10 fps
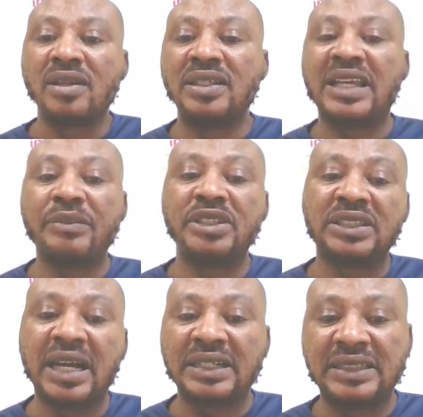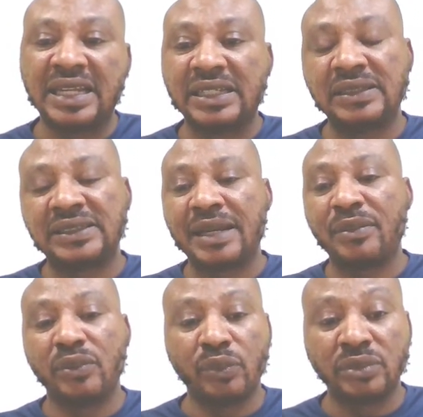They can be tracked down anytime.
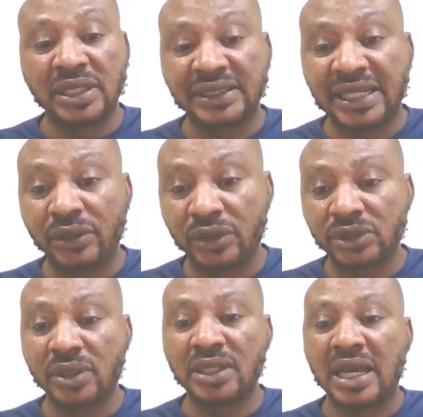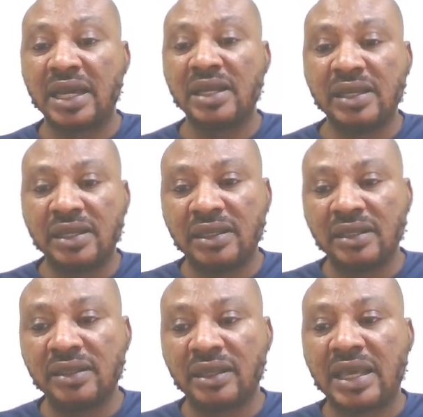The exact location they are,
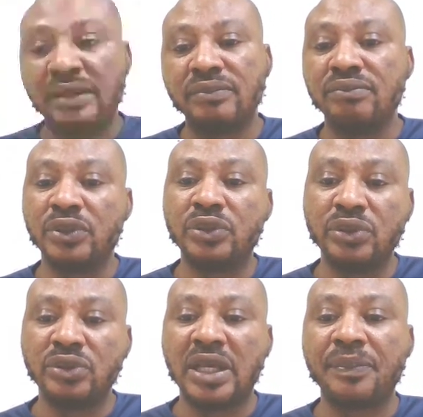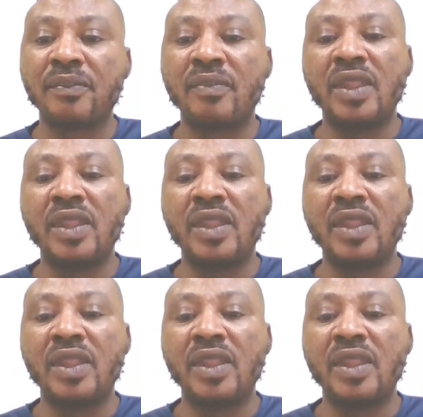they can be to know them.